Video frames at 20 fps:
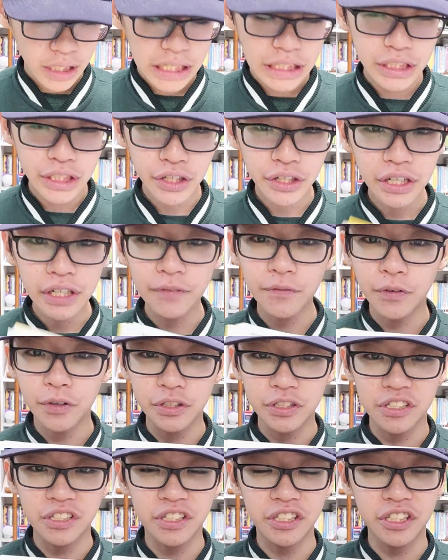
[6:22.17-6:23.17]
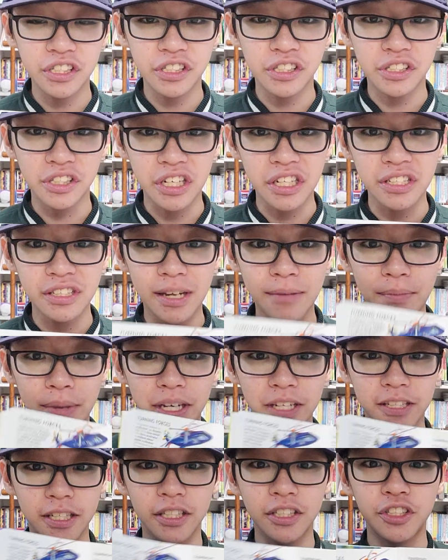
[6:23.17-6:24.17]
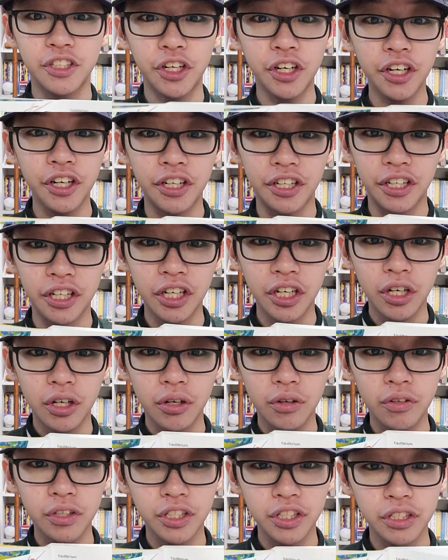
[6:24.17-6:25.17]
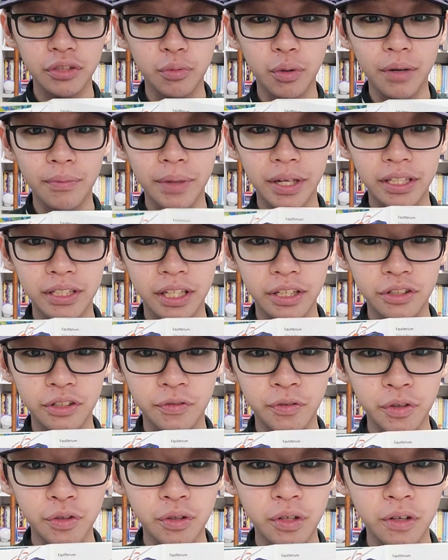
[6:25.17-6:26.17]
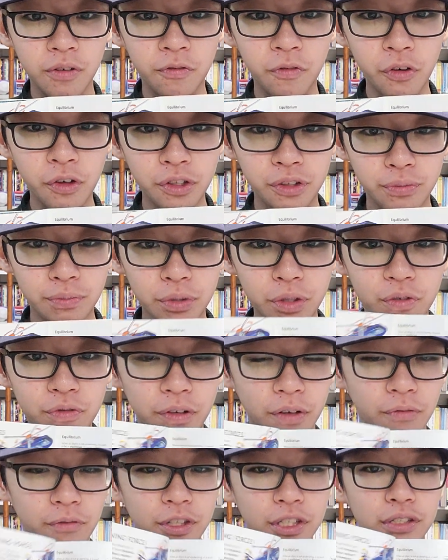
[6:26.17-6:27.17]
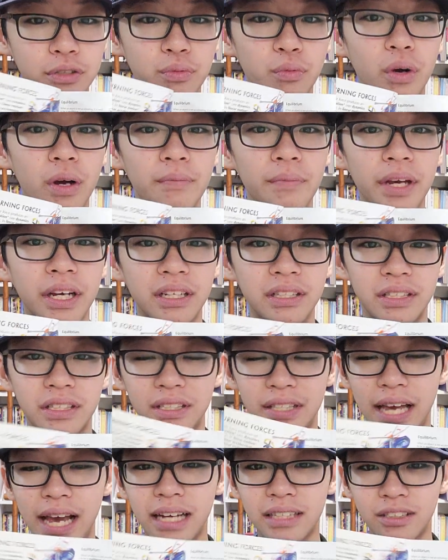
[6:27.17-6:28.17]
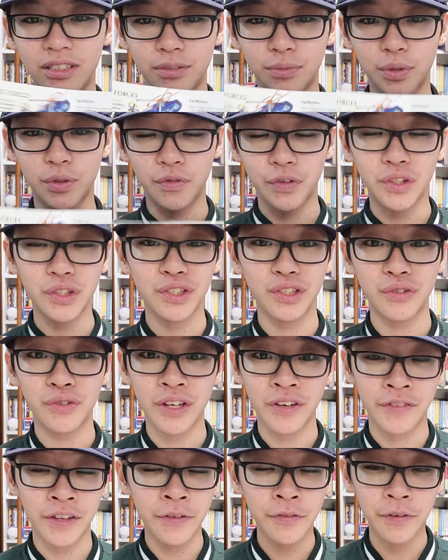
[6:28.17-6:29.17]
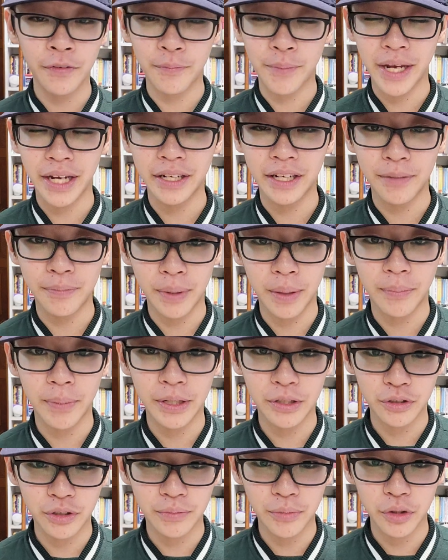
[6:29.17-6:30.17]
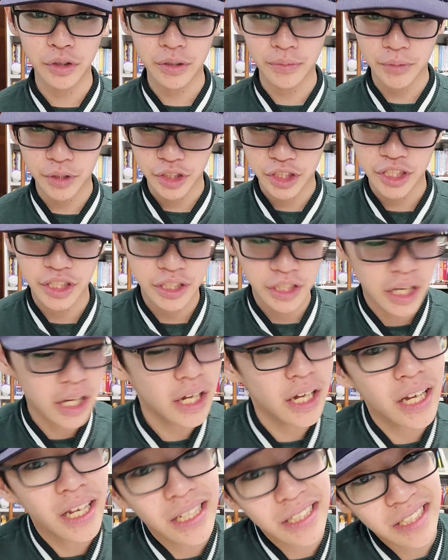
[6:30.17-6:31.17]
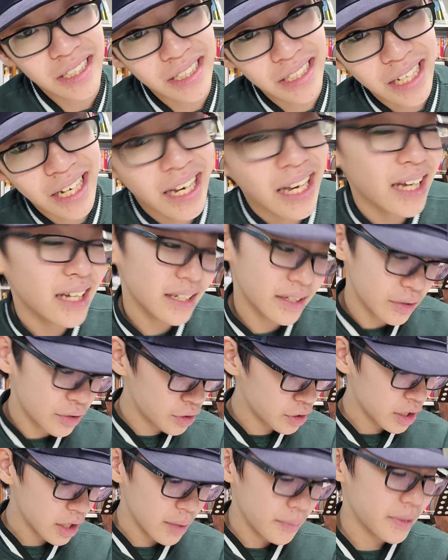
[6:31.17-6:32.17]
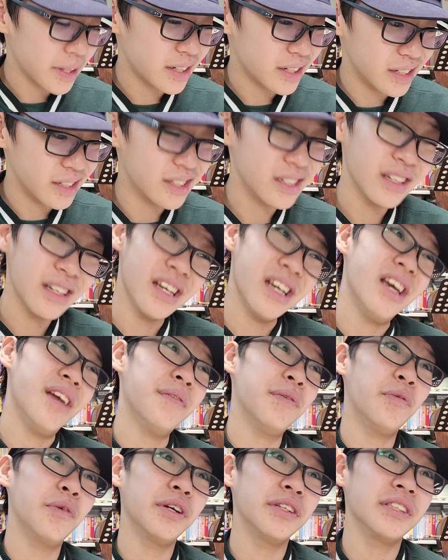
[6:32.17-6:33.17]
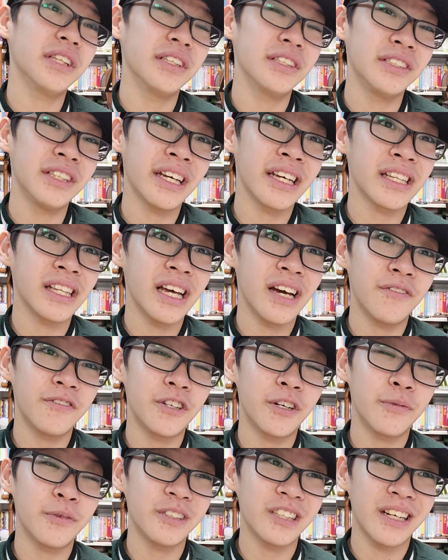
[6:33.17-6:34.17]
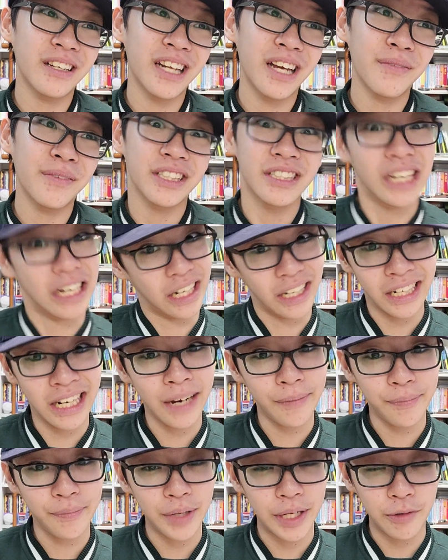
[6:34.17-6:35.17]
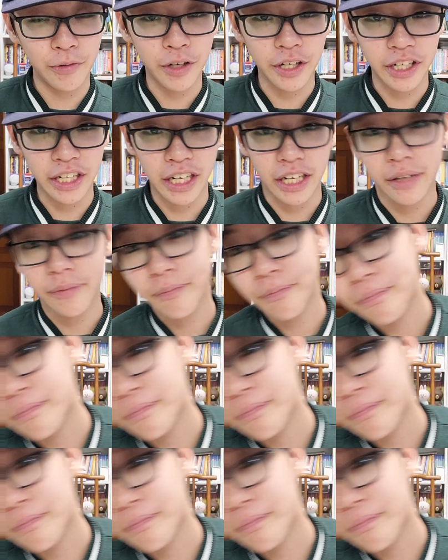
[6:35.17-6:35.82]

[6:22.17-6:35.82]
And turning forces are just things that make things turn, which is what makes centrifugal forces move, and which is what makes these axles move. Also, we've never made a perpetual motion machine yet, because if it works, then the second law of thermodynamics should not be working.